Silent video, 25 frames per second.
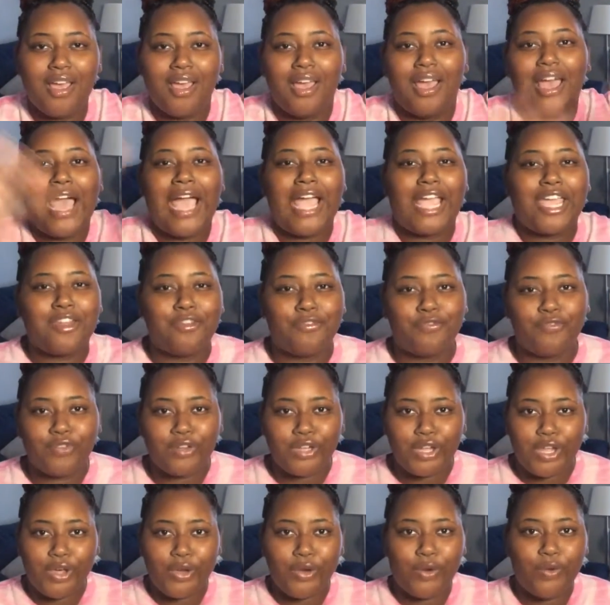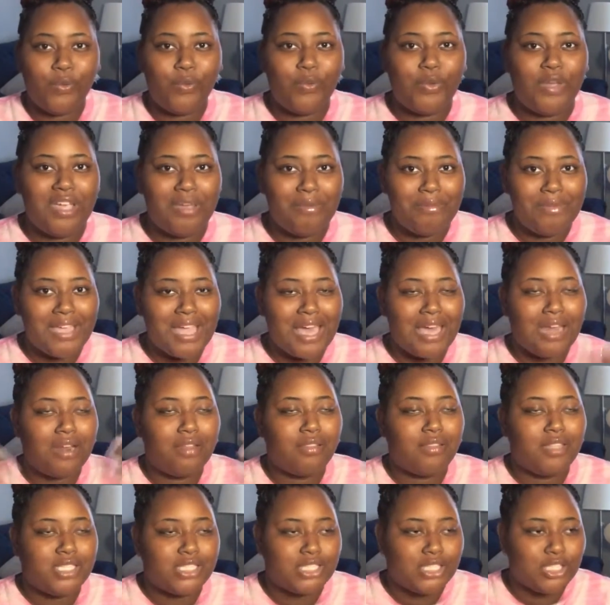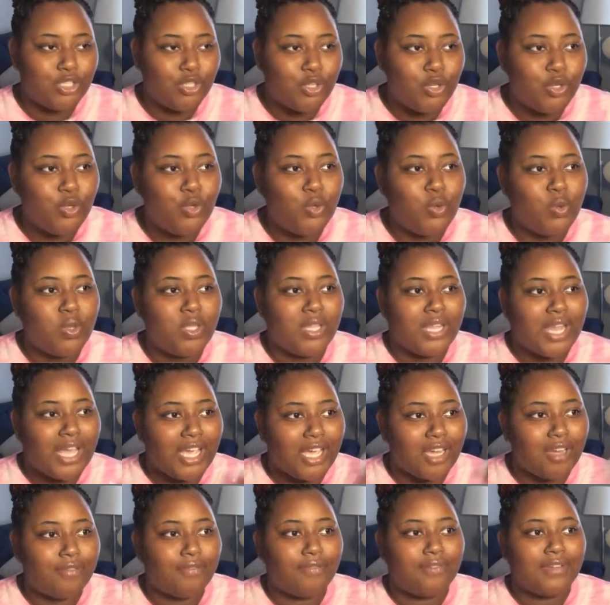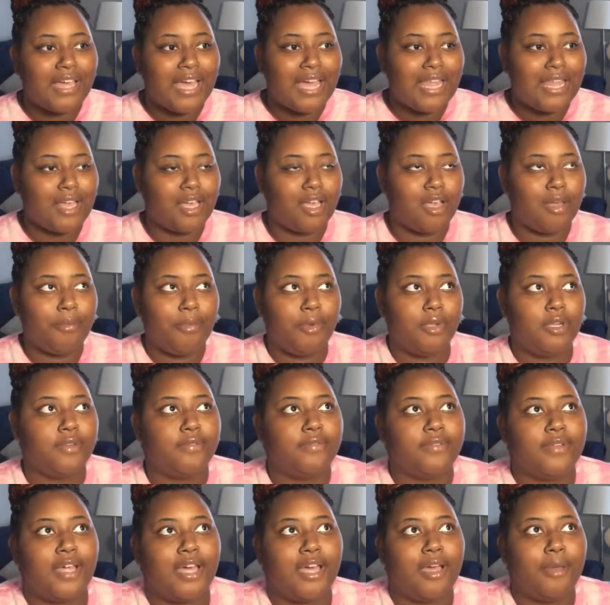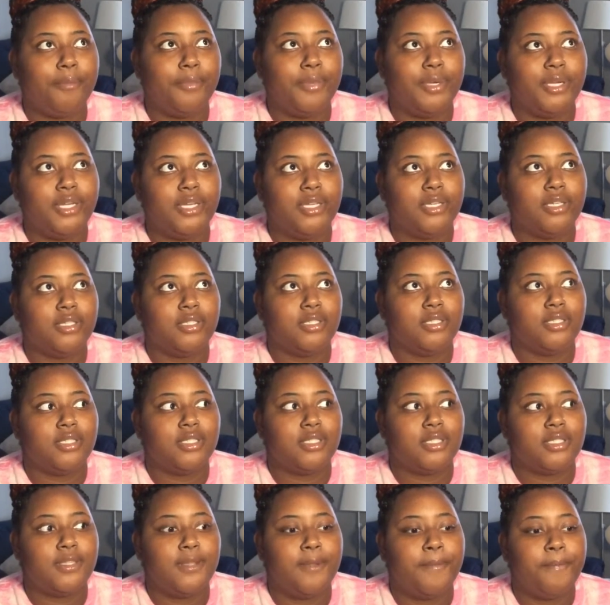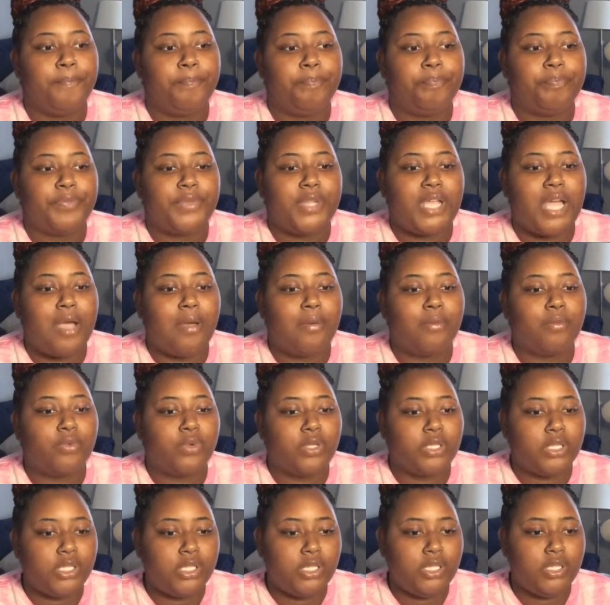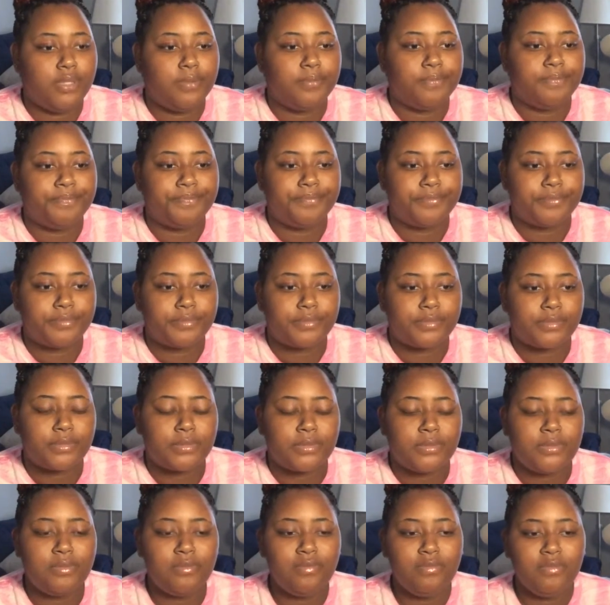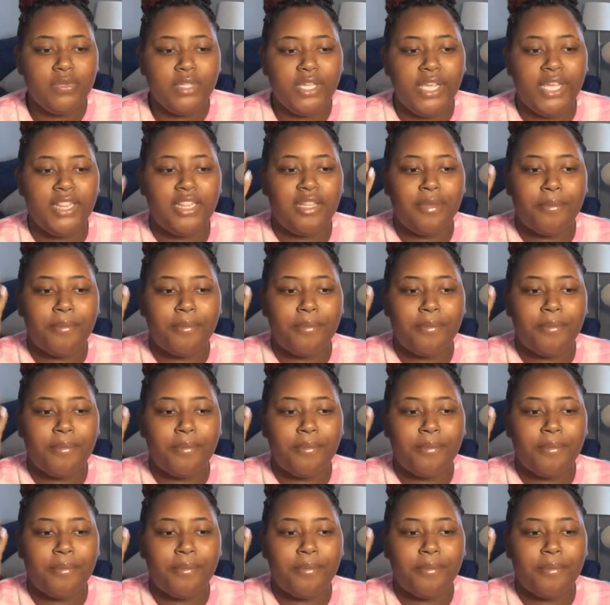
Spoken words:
I can flow. Get me out of this cocoon and I can fly like a butterfly, because I'm really in the